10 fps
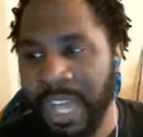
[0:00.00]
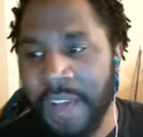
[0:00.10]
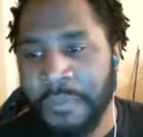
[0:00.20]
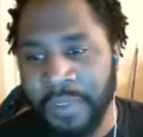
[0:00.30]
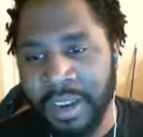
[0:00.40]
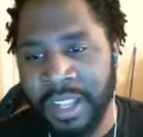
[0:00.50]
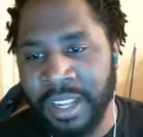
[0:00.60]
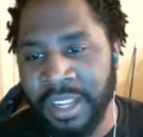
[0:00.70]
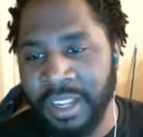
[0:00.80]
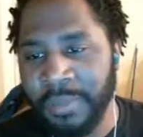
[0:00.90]
definitely,
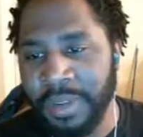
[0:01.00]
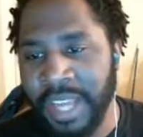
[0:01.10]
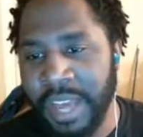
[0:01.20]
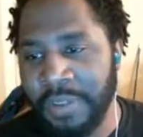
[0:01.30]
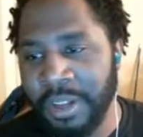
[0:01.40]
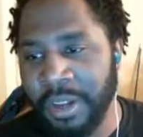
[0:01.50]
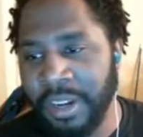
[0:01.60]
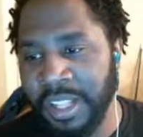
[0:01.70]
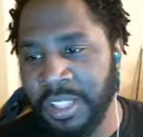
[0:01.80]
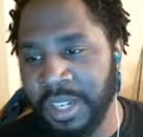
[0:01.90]
we definitely gonna
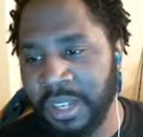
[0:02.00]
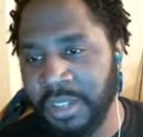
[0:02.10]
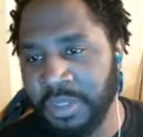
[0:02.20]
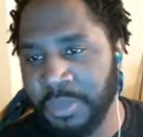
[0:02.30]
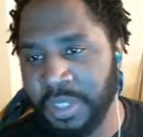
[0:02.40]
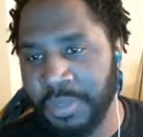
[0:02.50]
need you to learn some more